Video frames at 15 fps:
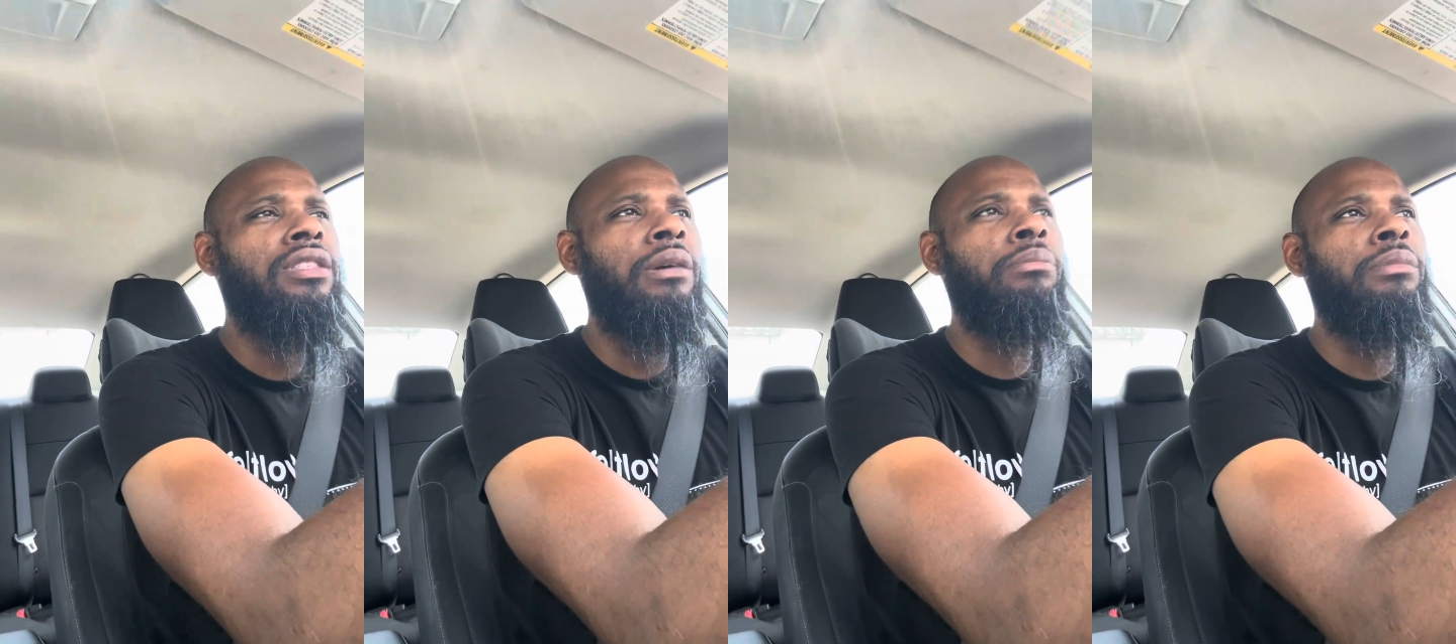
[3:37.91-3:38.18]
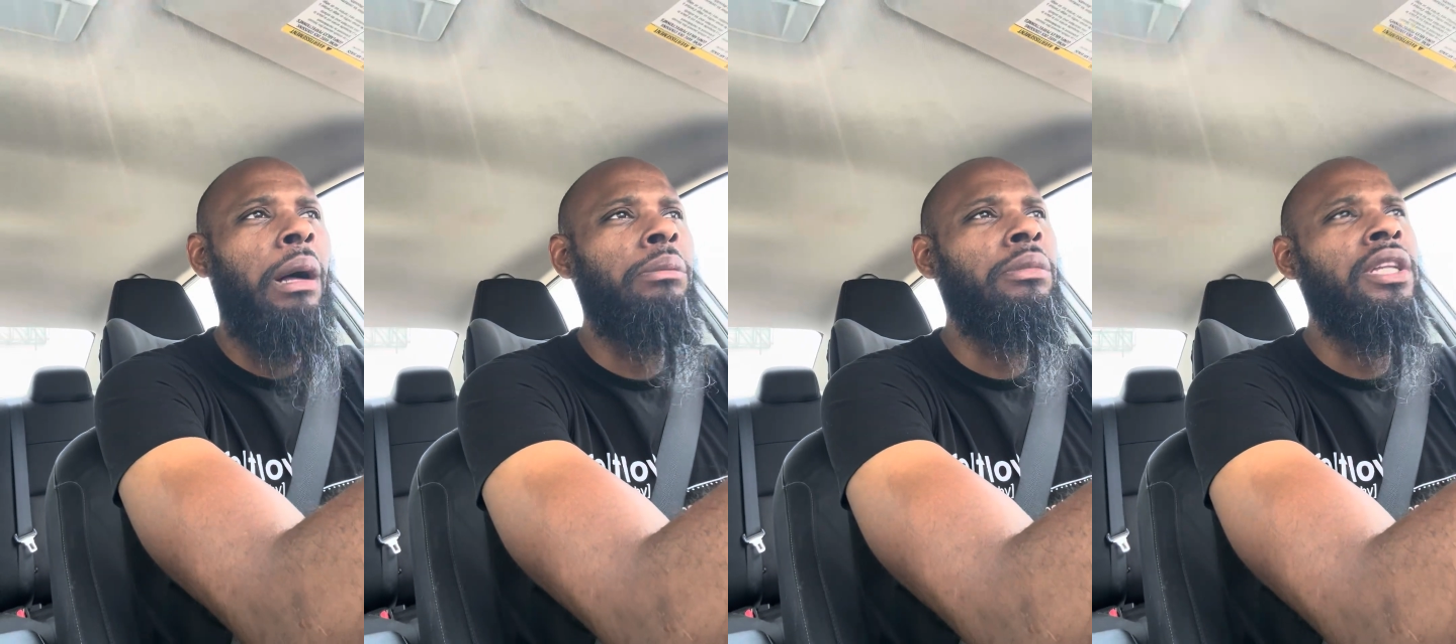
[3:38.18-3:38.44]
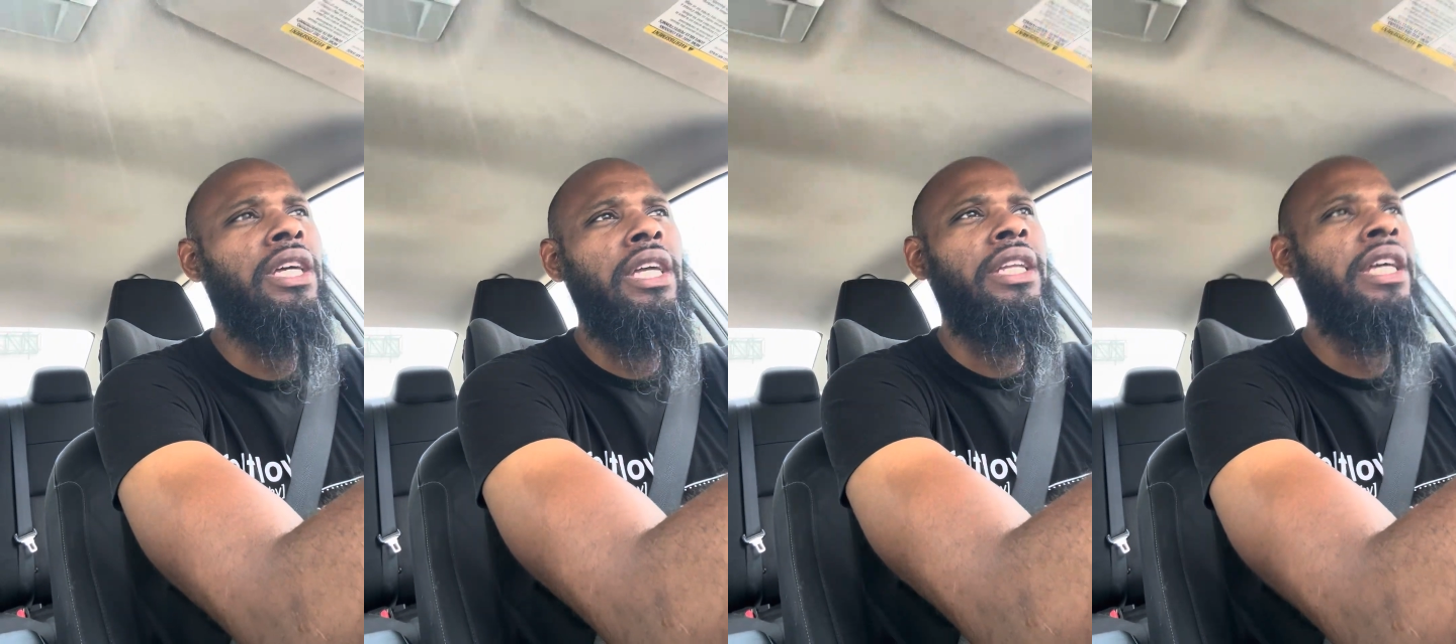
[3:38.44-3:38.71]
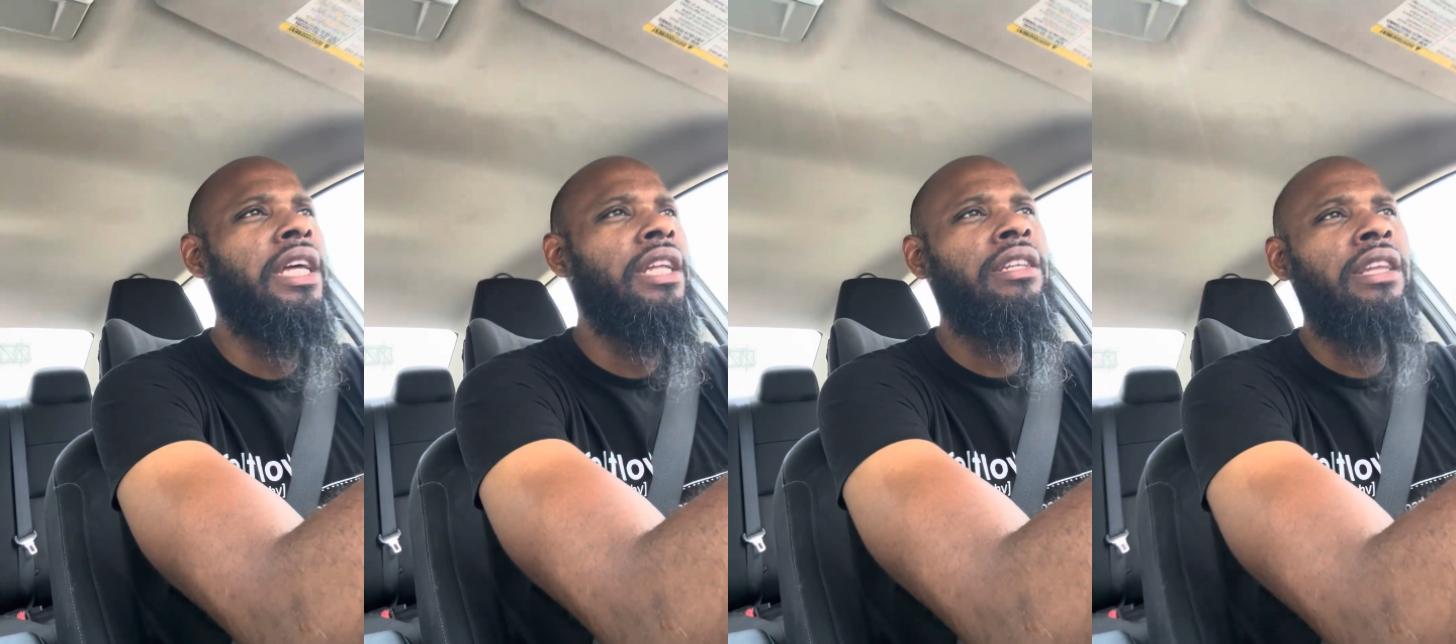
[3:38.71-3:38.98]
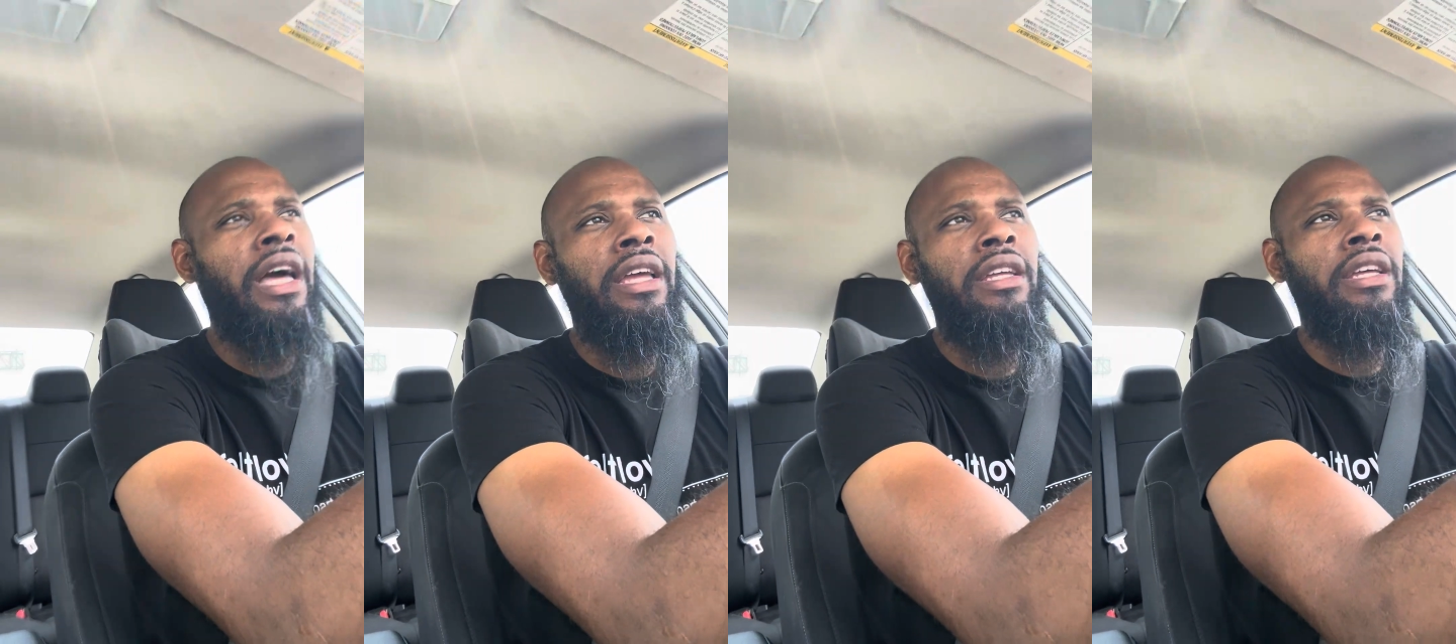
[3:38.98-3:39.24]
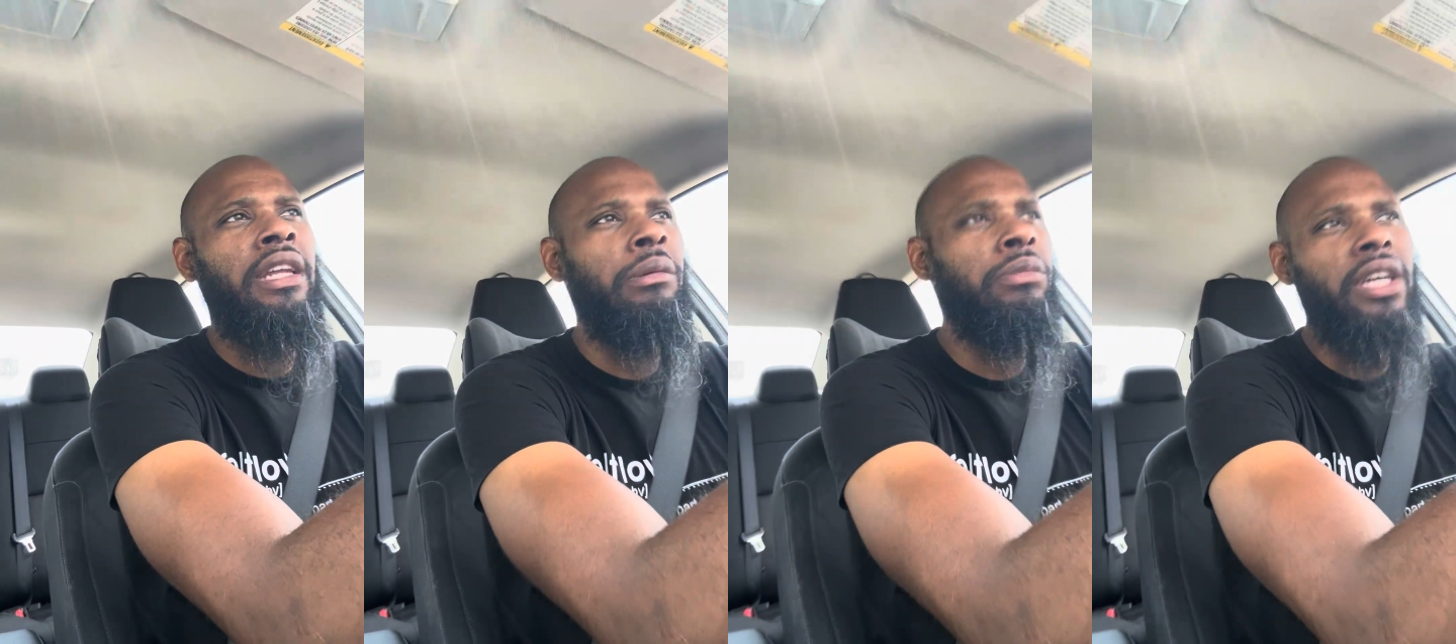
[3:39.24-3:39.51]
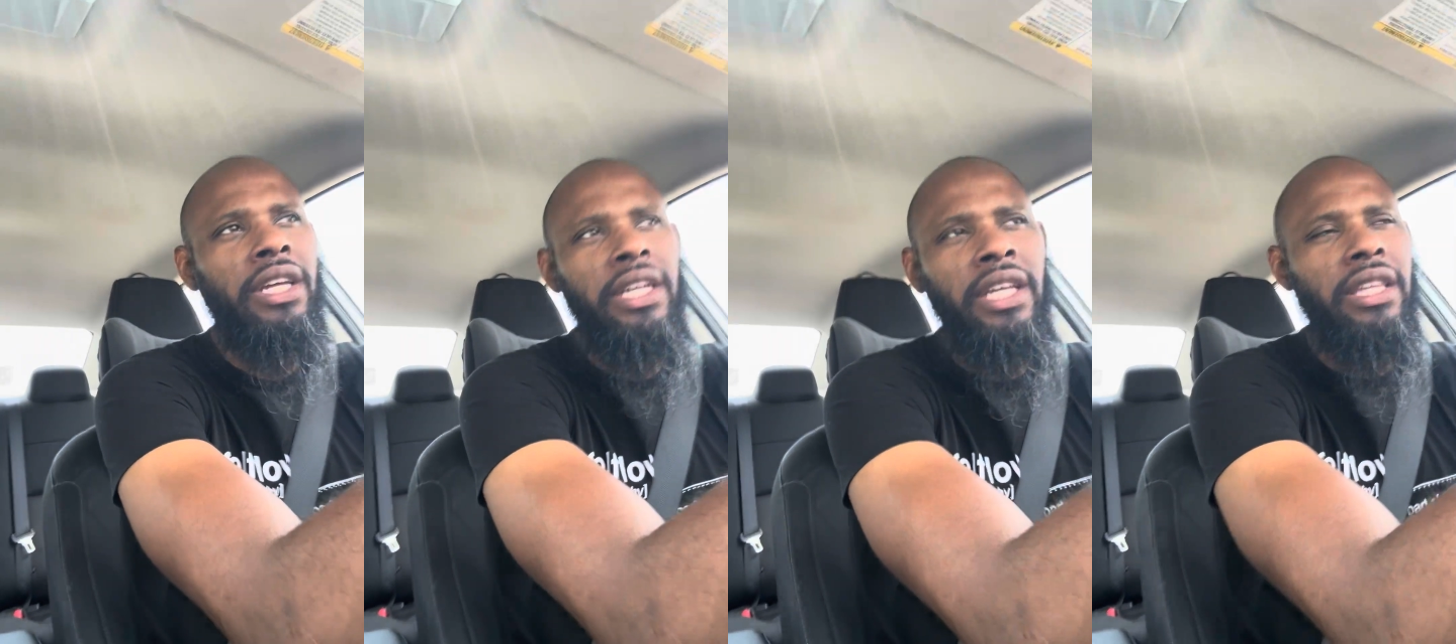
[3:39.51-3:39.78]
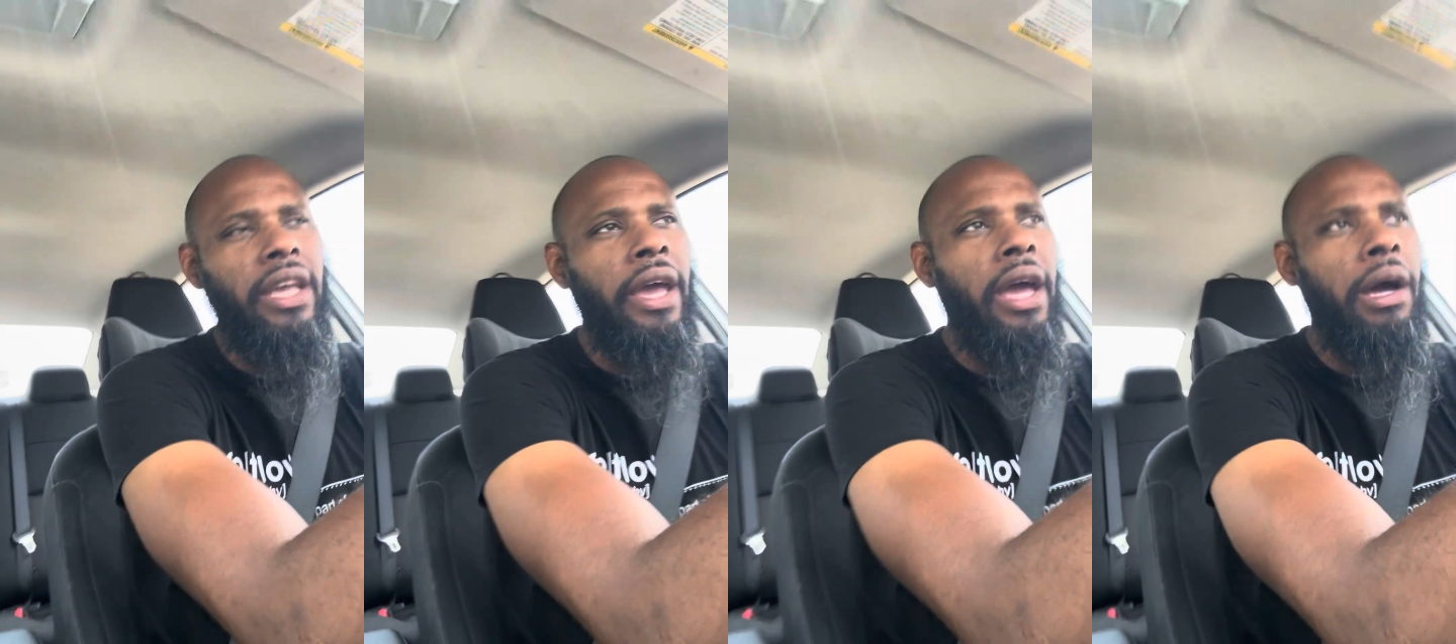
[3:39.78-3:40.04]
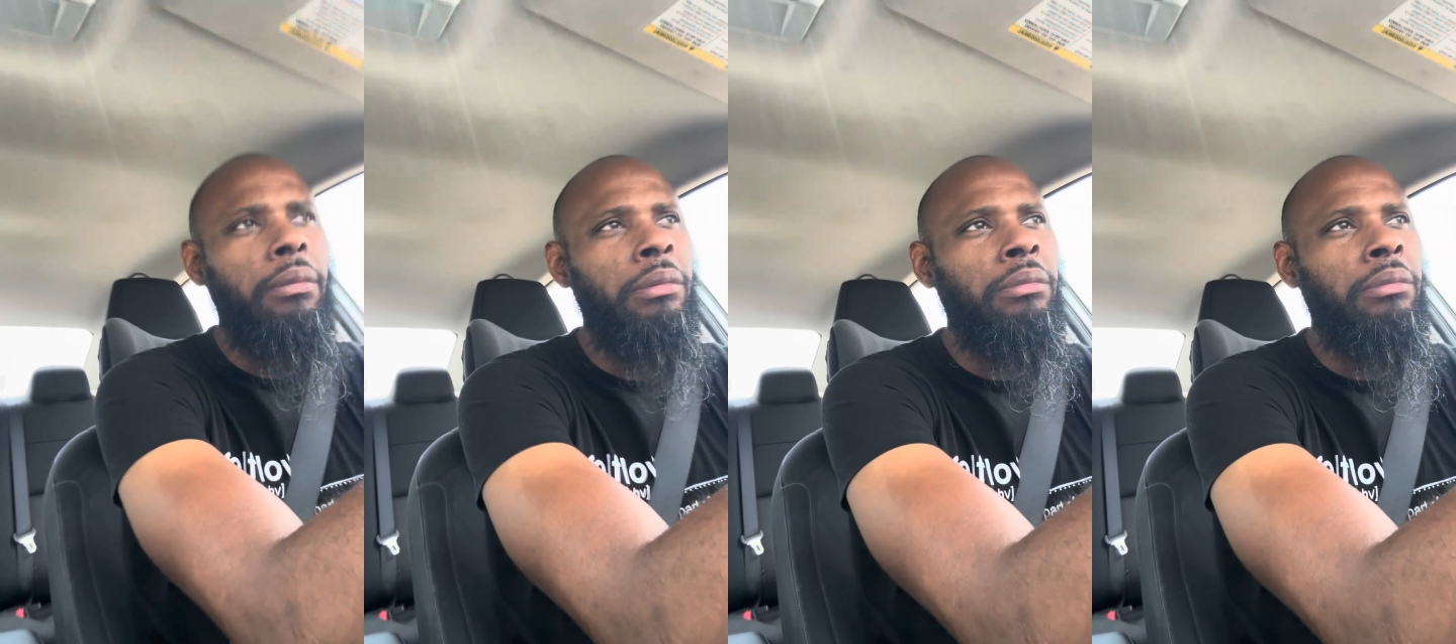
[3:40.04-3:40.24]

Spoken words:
I'm looking at it, like, and I'm looking at the app.